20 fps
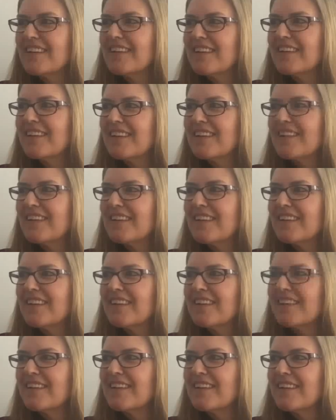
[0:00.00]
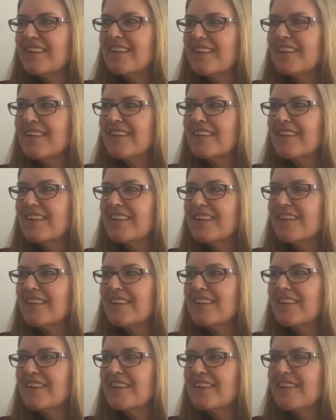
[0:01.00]

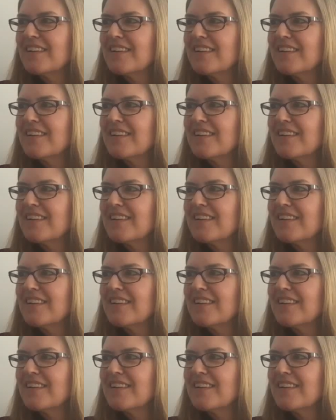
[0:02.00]
(silent)